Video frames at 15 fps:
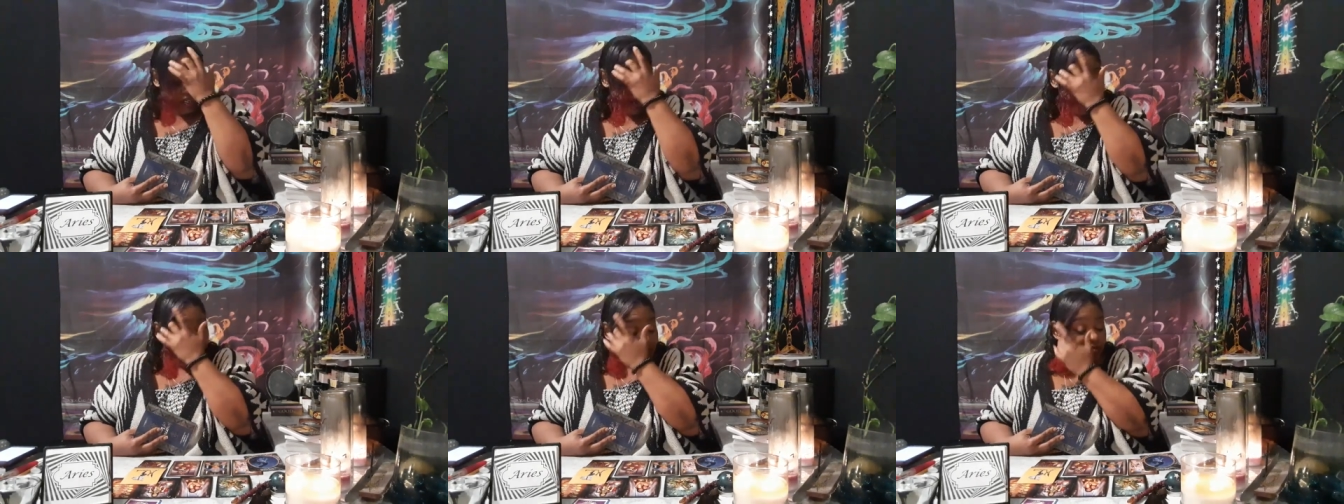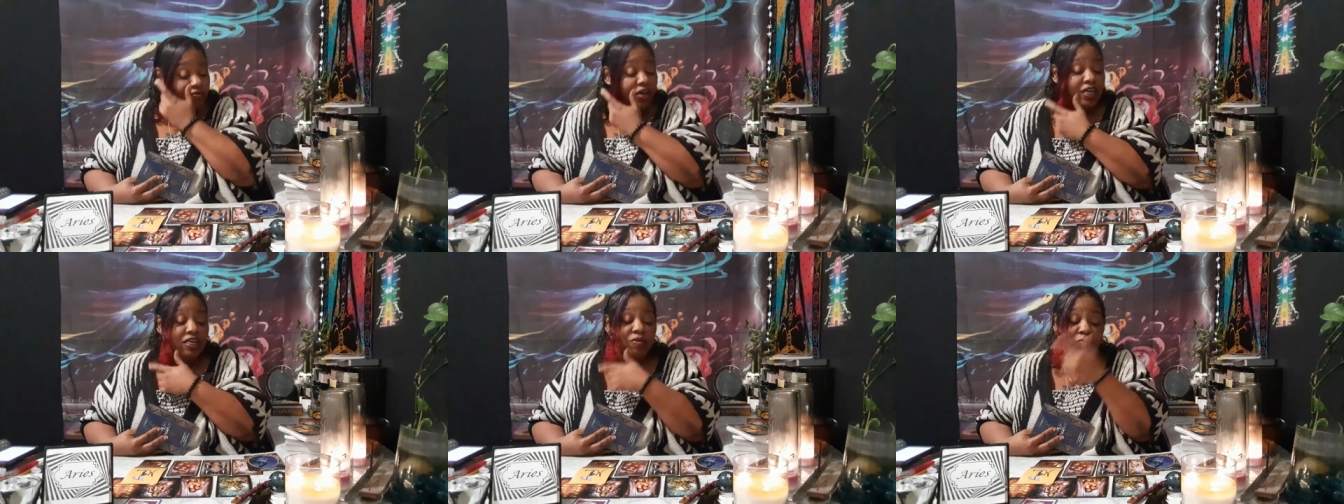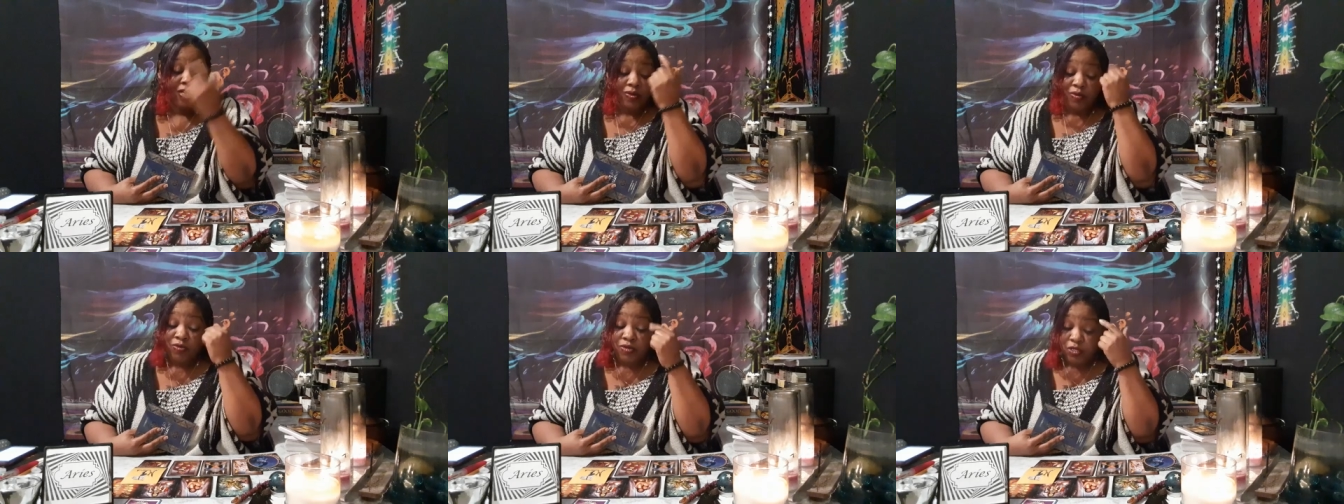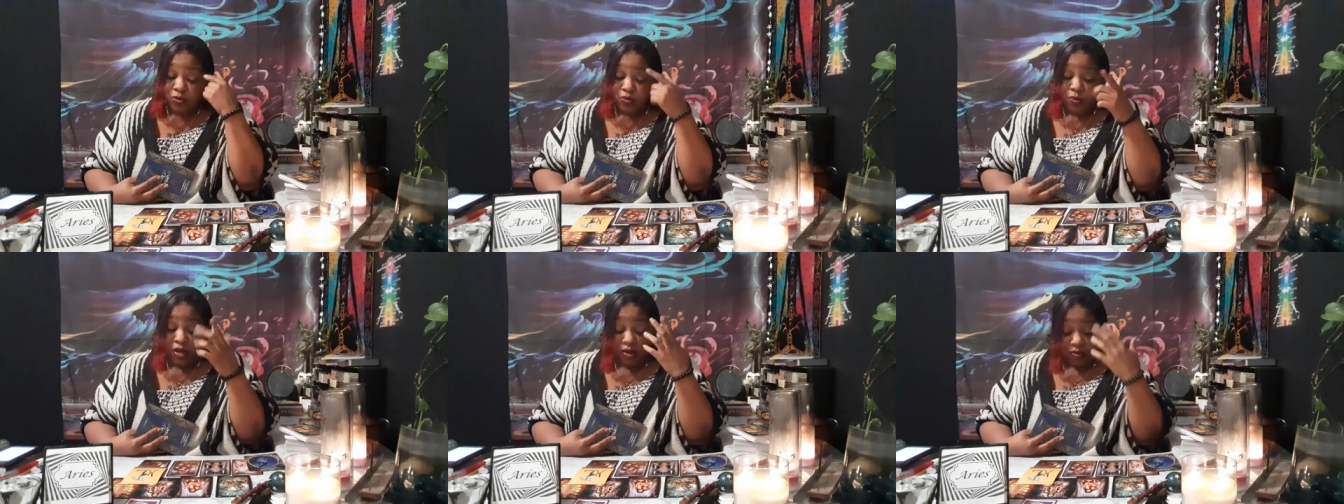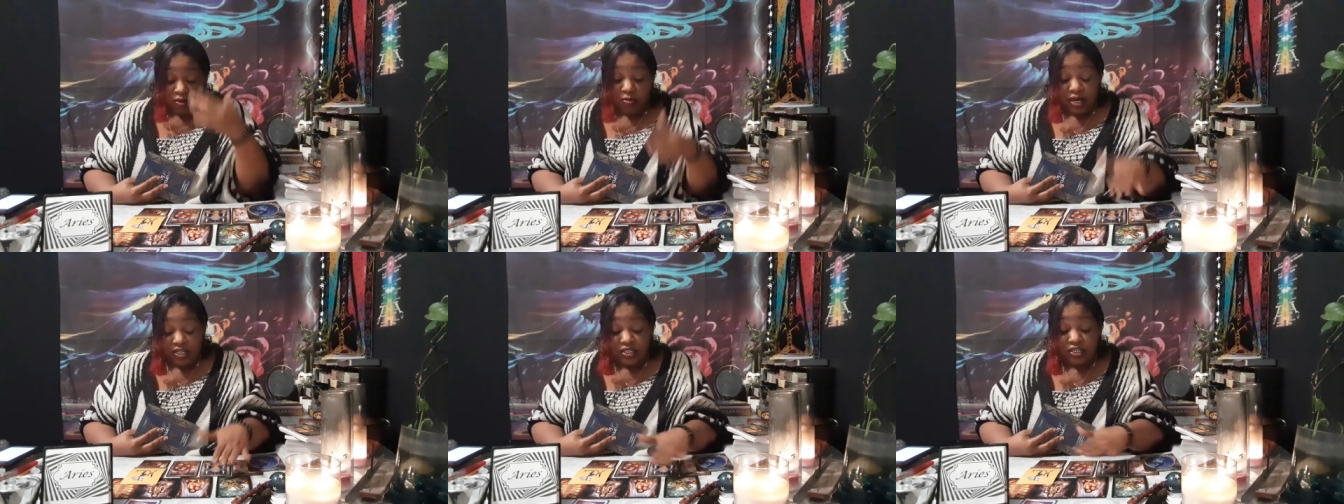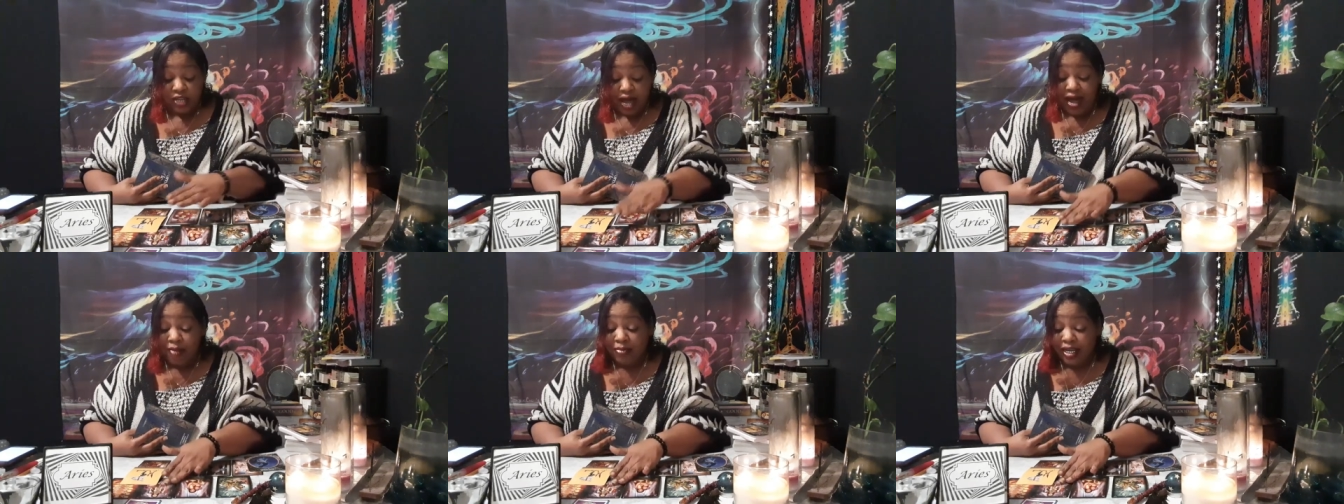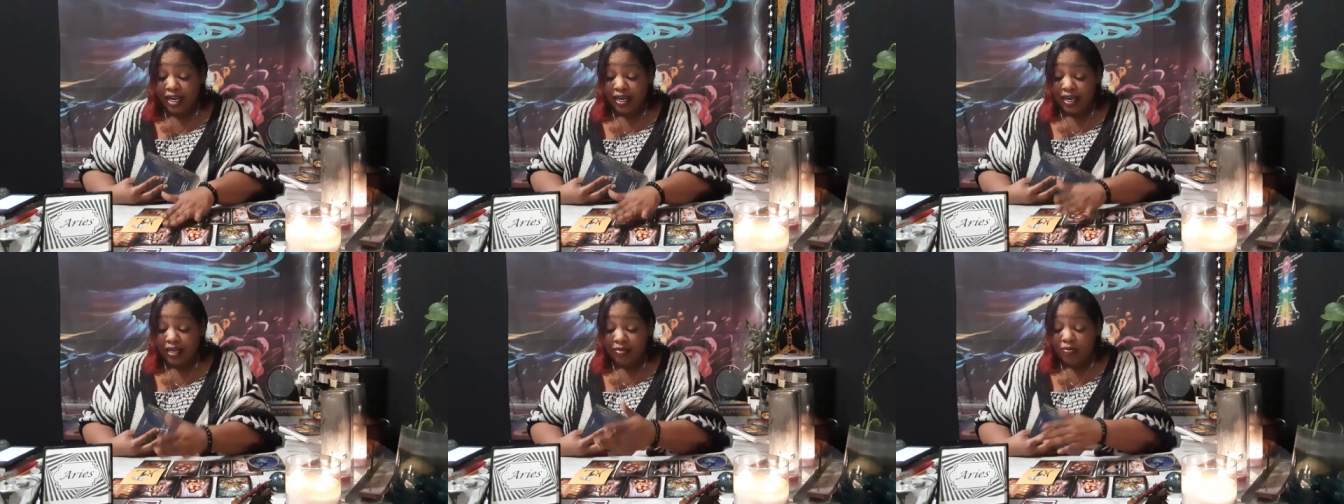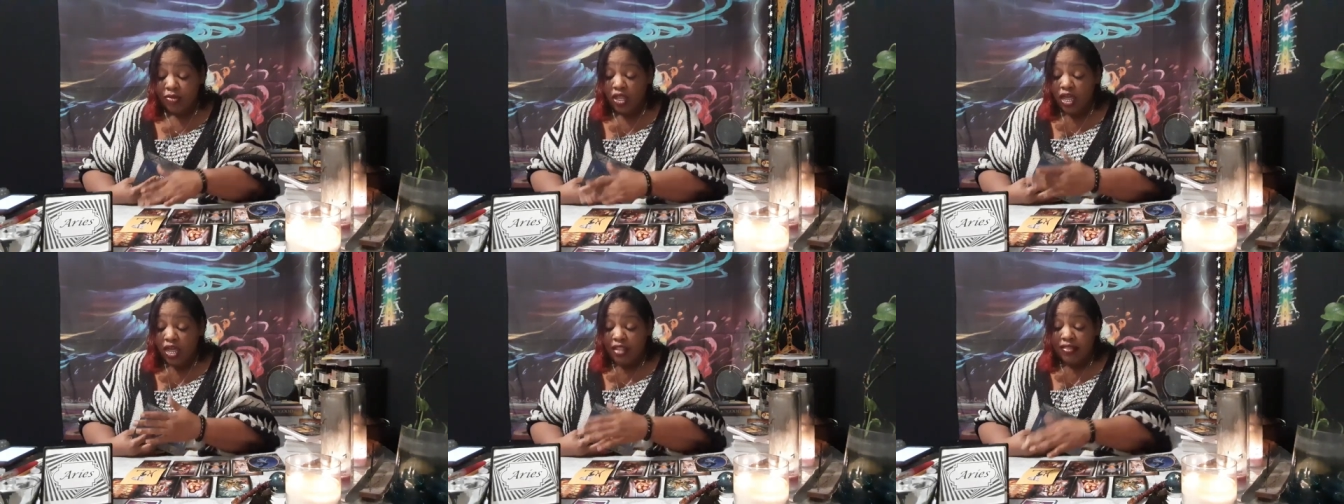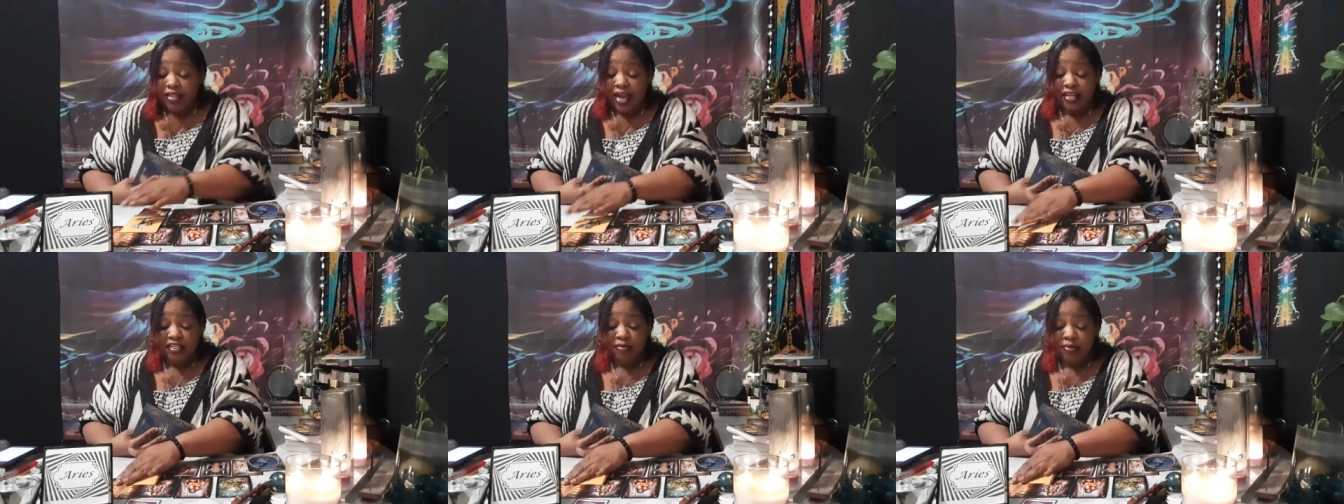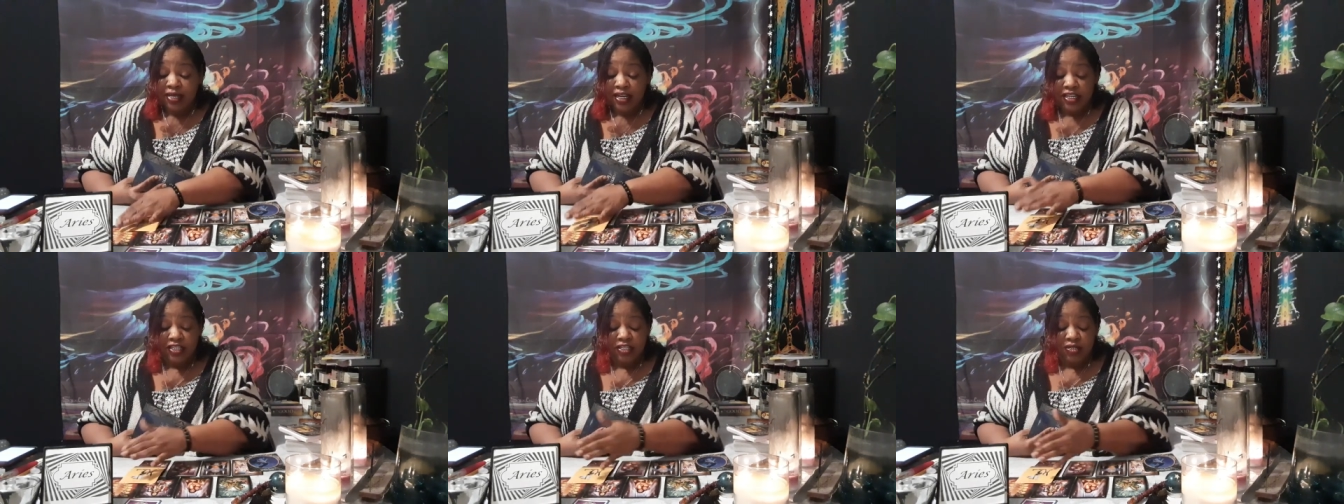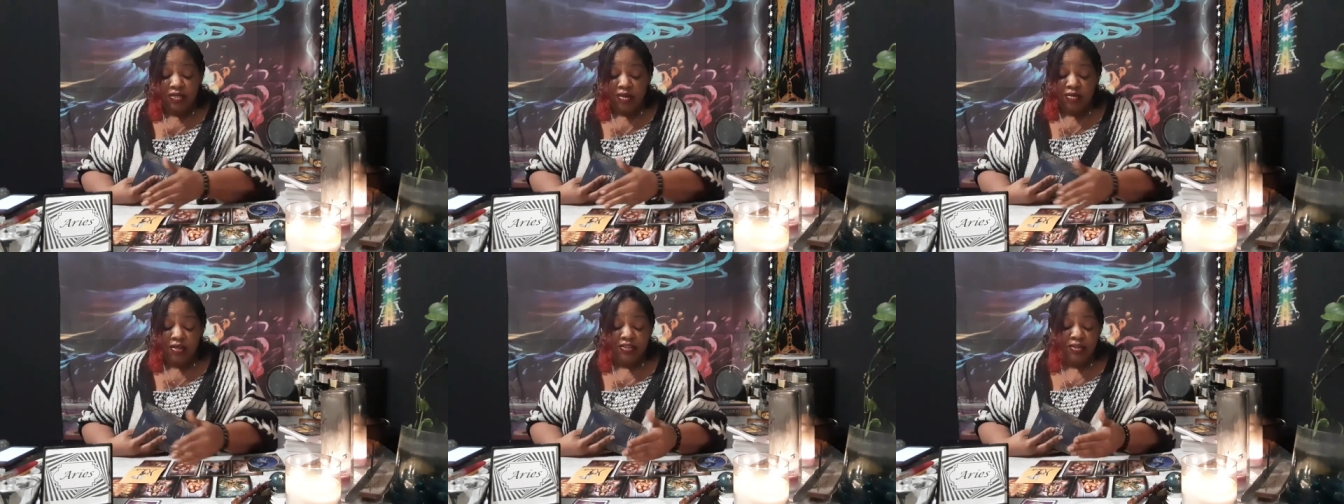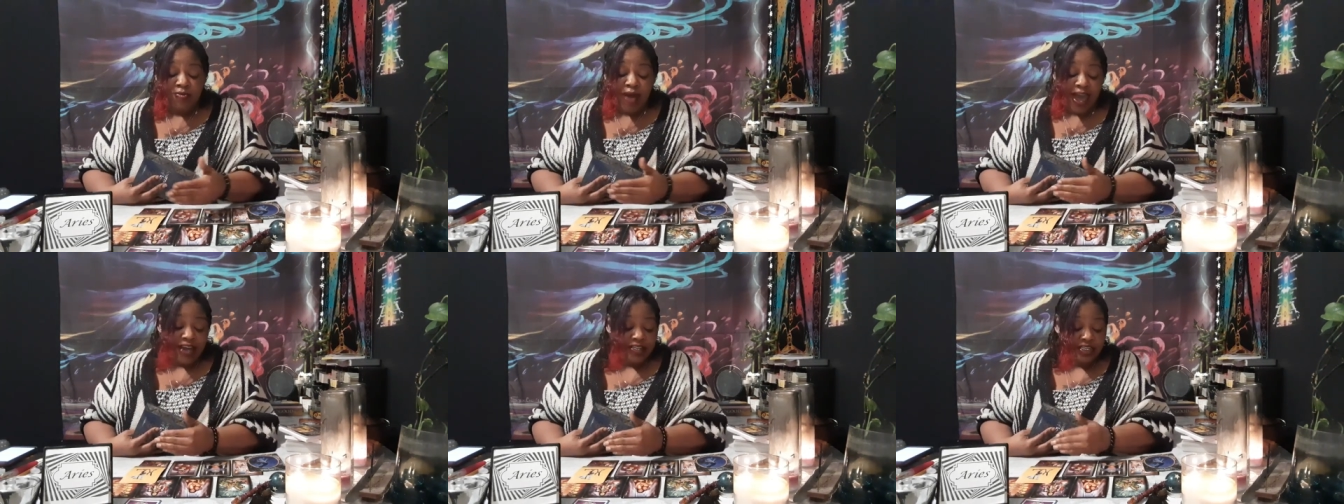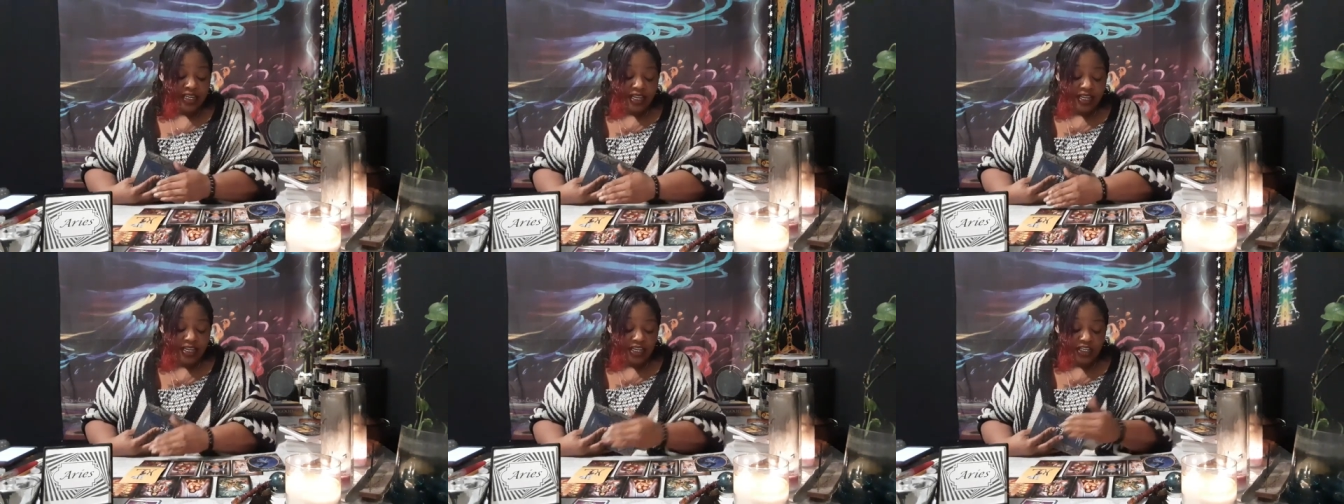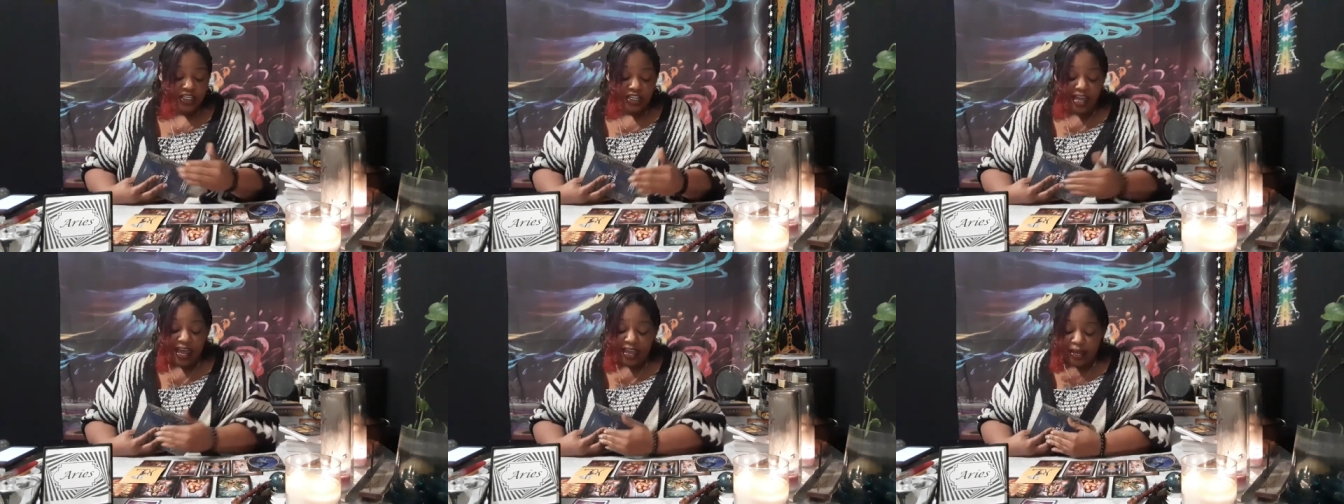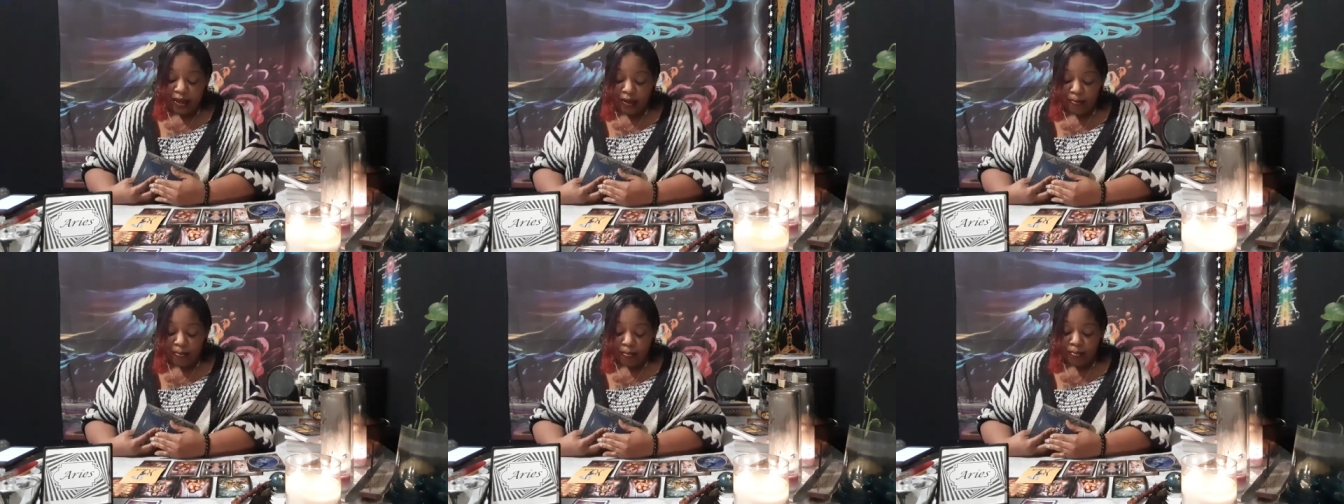I haven't read it, but but the message I'm getting, that's because this masculine is like,